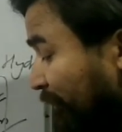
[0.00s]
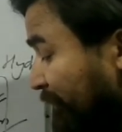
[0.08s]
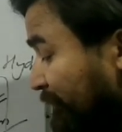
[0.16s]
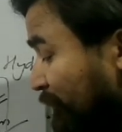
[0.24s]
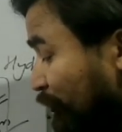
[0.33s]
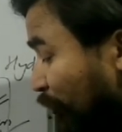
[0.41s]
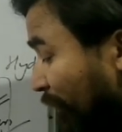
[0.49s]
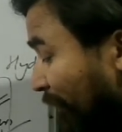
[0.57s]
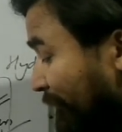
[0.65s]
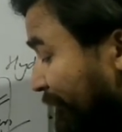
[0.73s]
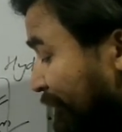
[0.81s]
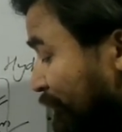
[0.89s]
is
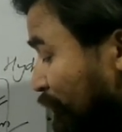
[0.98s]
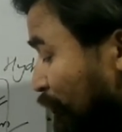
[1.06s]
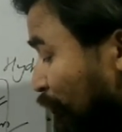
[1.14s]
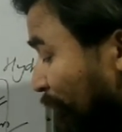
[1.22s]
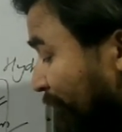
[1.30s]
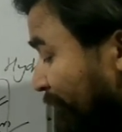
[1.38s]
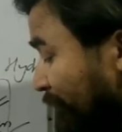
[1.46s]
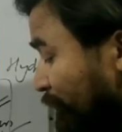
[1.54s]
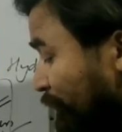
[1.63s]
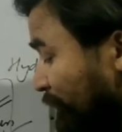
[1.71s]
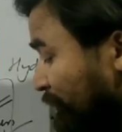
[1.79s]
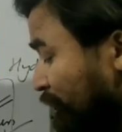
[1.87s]

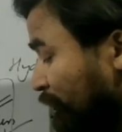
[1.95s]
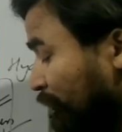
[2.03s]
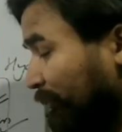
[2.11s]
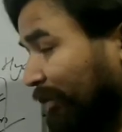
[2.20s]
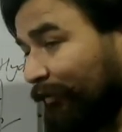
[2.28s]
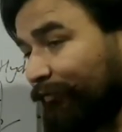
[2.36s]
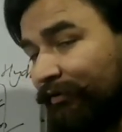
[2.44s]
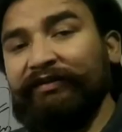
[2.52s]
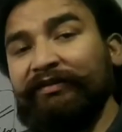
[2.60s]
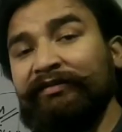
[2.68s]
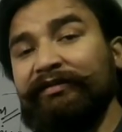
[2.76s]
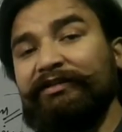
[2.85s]
12:22:11.
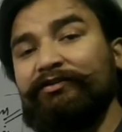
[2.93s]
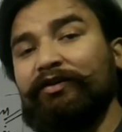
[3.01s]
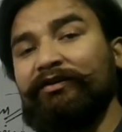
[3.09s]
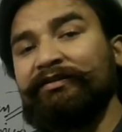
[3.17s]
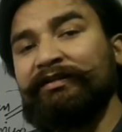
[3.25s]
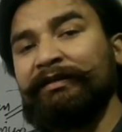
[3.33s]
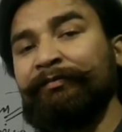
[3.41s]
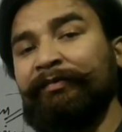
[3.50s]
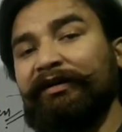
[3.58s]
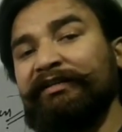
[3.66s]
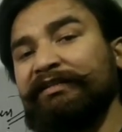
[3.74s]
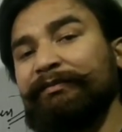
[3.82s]
This does not seem
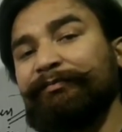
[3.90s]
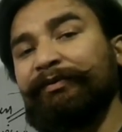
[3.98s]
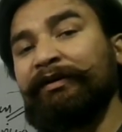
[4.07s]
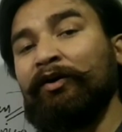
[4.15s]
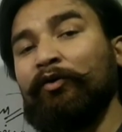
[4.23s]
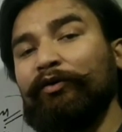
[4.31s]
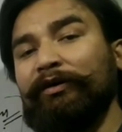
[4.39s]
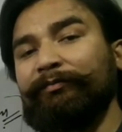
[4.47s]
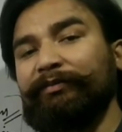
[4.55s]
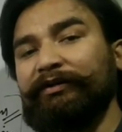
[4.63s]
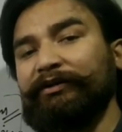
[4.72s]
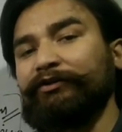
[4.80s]
a simple whole
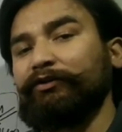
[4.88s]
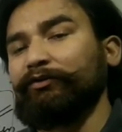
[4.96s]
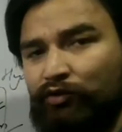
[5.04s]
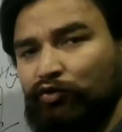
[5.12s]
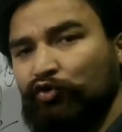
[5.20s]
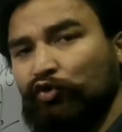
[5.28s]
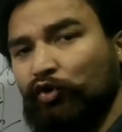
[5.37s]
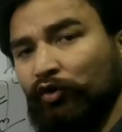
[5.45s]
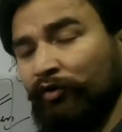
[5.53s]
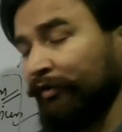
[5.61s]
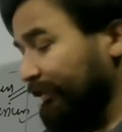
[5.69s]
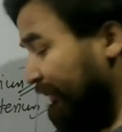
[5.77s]
number ratio.
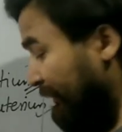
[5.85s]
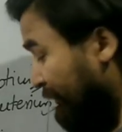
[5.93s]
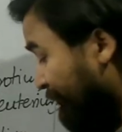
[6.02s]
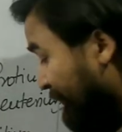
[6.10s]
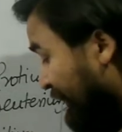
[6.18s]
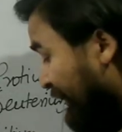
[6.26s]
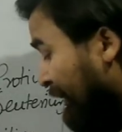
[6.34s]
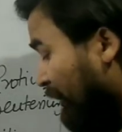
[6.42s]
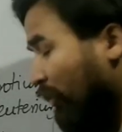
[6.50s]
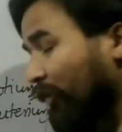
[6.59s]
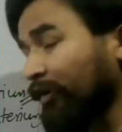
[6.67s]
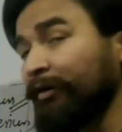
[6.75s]
So it may
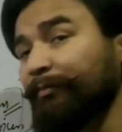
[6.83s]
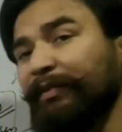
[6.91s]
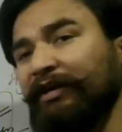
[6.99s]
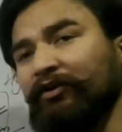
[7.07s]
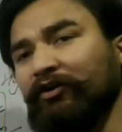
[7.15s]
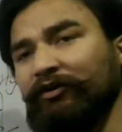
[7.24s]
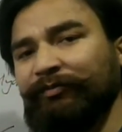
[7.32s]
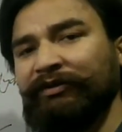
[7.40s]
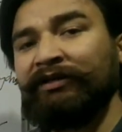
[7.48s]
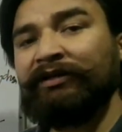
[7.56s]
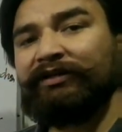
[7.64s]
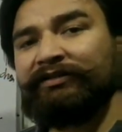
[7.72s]
or may not
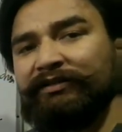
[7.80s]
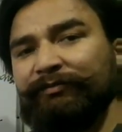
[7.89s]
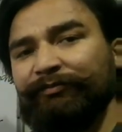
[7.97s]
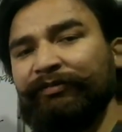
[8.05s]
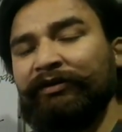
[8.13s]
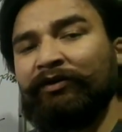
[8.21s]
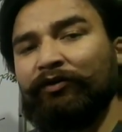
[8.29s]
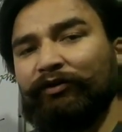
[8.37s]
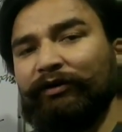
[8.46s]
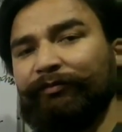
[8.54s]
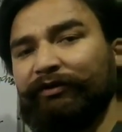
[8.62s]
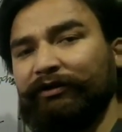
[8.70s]
be a simple whole
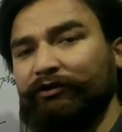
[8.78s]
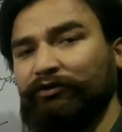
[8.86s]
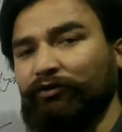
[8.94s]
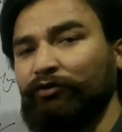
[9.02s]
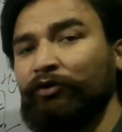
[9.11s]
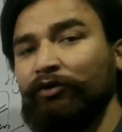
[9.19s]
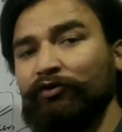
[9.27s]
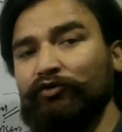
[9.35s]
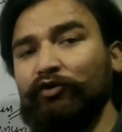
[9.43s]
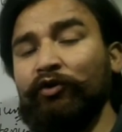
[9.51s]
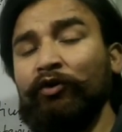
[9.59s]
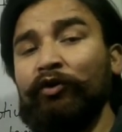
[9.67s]
number ratio.
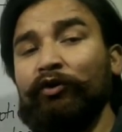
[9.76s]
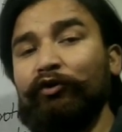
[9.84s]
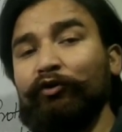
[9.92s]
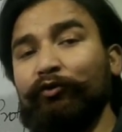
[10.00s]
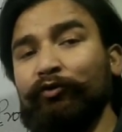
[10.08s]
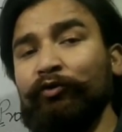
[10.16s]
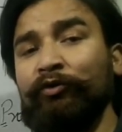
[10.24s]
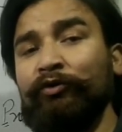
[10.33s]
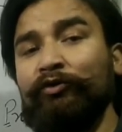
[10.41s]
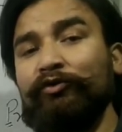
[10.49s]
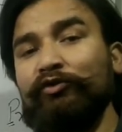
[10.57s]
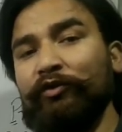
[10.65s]
So due to
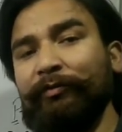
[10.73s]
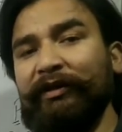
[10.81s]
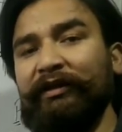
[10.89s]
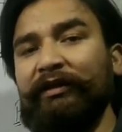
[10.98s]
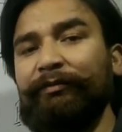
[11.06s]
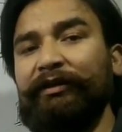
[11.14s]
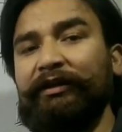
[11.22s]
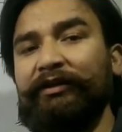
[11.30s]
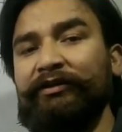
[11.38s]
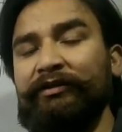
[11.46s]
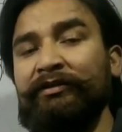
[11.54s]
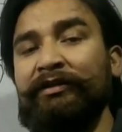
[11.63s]
so many
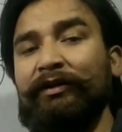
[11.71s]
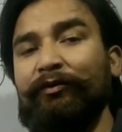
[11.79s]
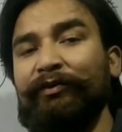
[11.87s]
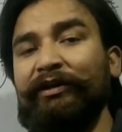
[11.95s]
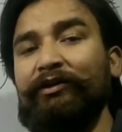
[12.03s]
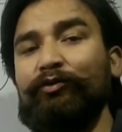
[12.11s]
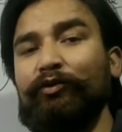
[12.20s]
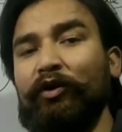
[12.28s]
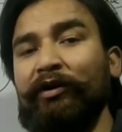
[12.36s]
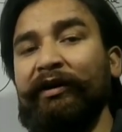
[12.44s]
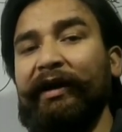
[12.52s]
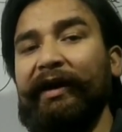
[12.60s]
limitations, we do
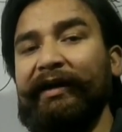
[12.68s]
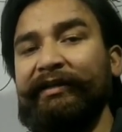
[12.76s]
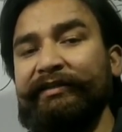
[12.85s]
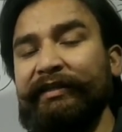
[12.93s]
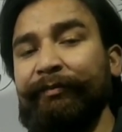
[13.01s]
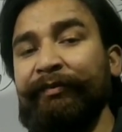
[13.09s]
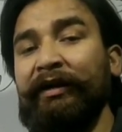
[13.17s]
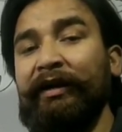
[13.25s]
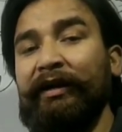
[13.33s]
not accept